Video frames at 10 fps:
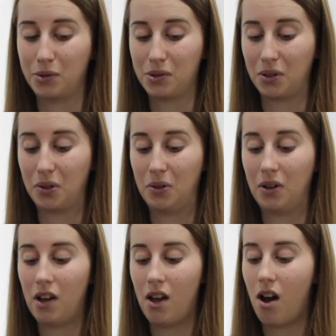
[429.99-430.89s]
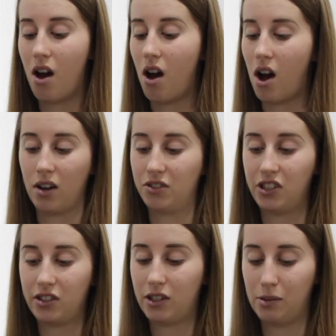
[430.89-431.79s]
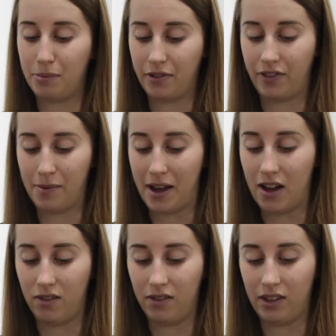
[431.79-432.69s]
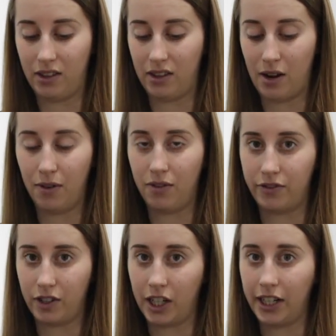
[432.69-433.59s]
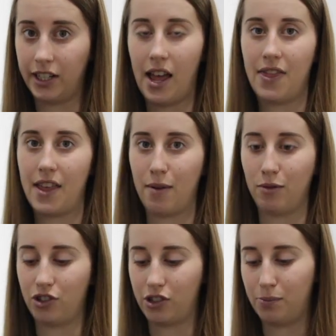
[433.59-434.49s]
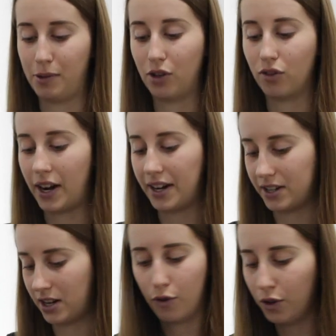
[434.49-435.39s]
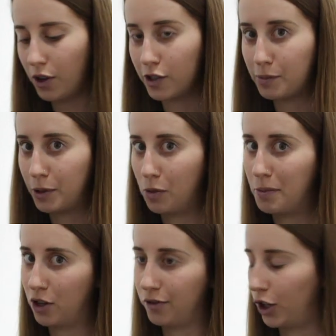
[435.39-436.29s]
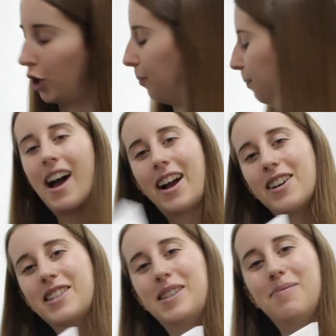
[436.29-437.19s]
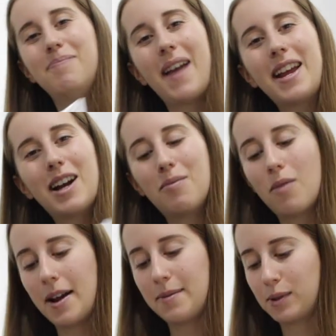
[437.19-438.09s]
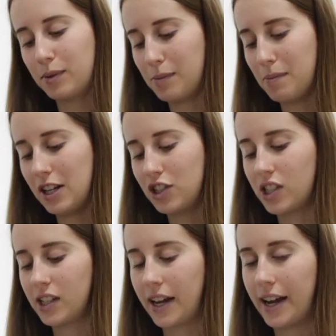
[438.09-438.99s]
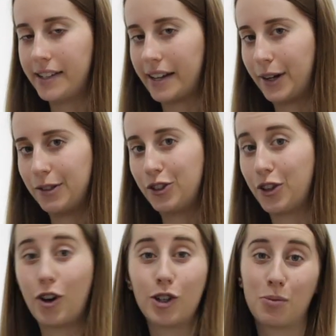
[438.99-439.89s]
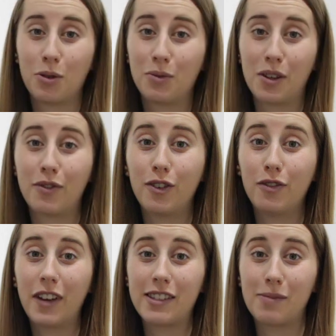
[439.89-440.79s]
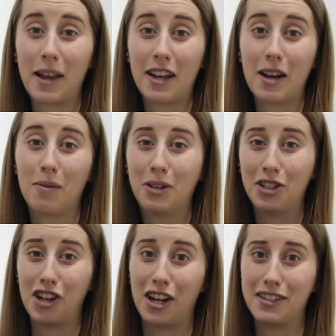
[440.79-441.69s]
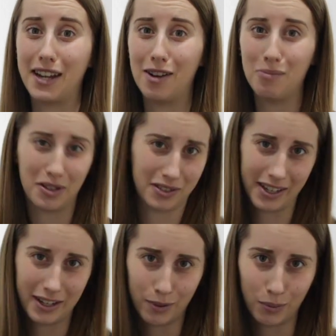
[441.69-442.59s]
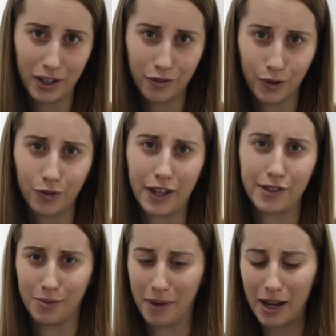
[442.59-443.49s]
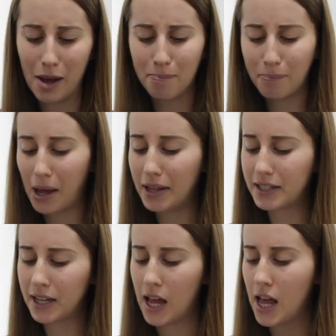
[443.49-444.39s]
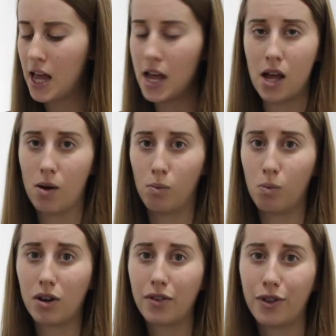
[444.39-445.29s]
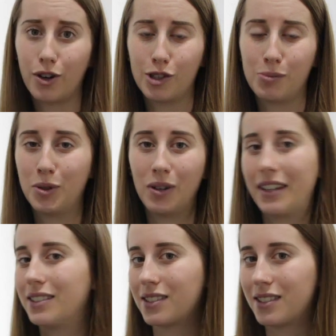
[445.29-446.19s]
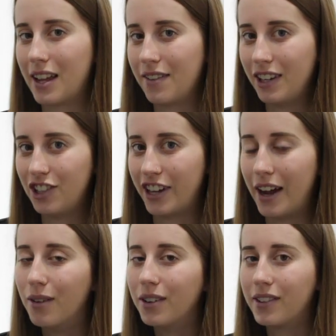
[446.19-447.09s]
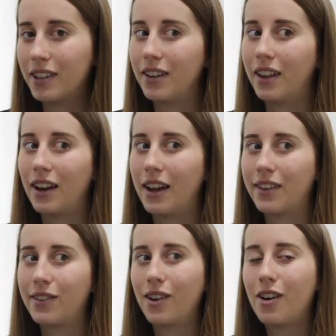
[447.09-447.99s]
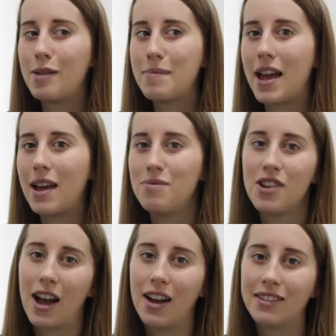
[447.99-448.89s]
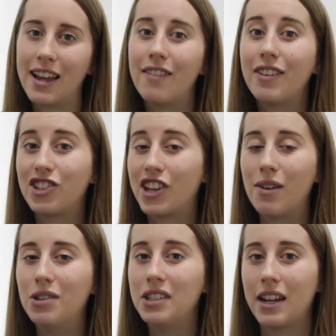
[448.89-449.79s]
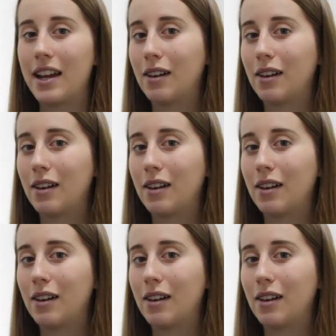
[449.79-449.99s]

So I'm just gonna biff them out. They were free and they will just be great for the hospital, but not for home. I got some makeup wipes with me just in case I go into the hospital with full face of makeup, which I doubt because I never wear a full face of makeup. But what if the hospital like doesn't have any showers and they're like, sorry ma'am, you can't have a shower today?